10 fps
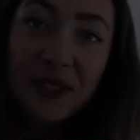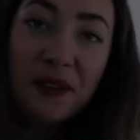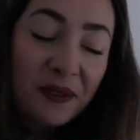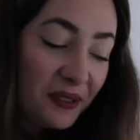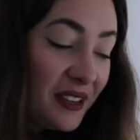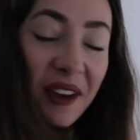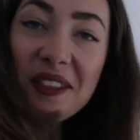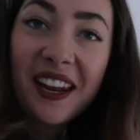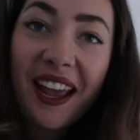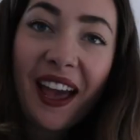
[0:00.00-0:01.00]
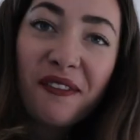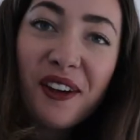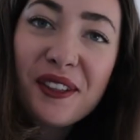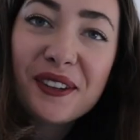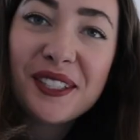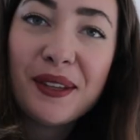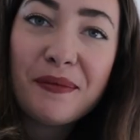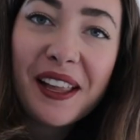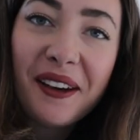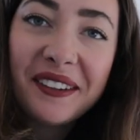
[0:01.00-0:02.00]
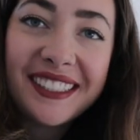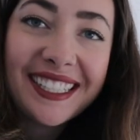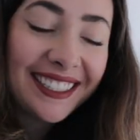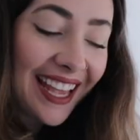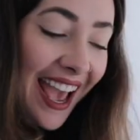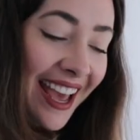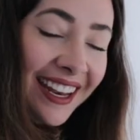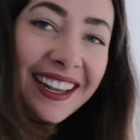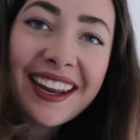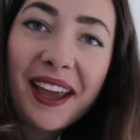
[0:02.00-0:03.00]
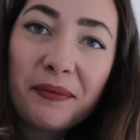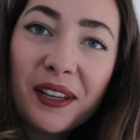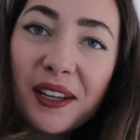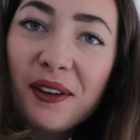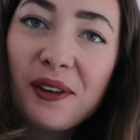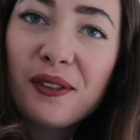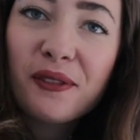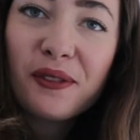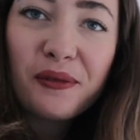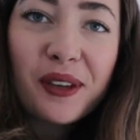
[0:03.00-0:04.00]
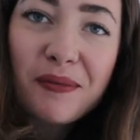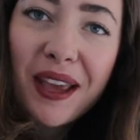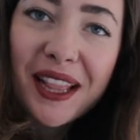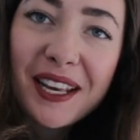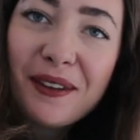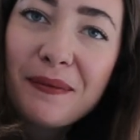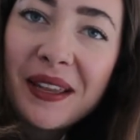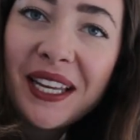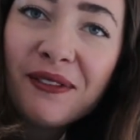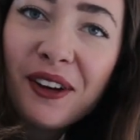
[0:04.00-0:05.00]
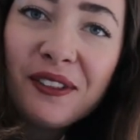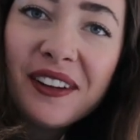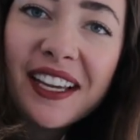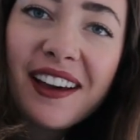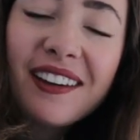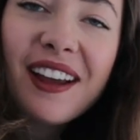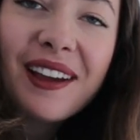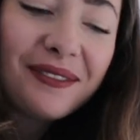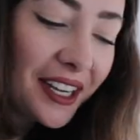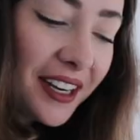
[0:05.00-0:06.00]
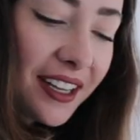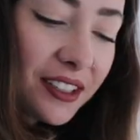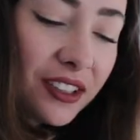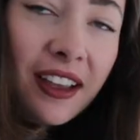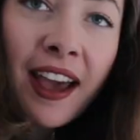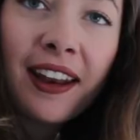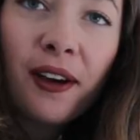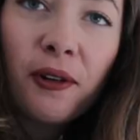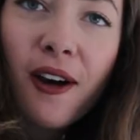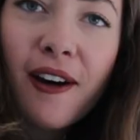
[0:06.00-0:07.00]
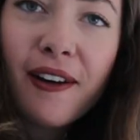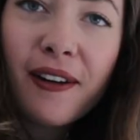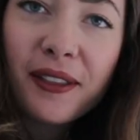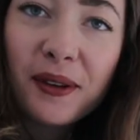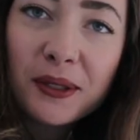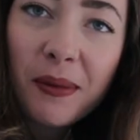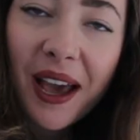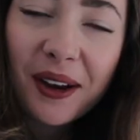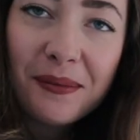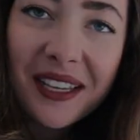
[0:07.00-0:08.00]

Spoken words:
So now that I have all those seam allowances added, I'm gonna go through with my little mini rotary cutter and we're gonna cut out all those pattern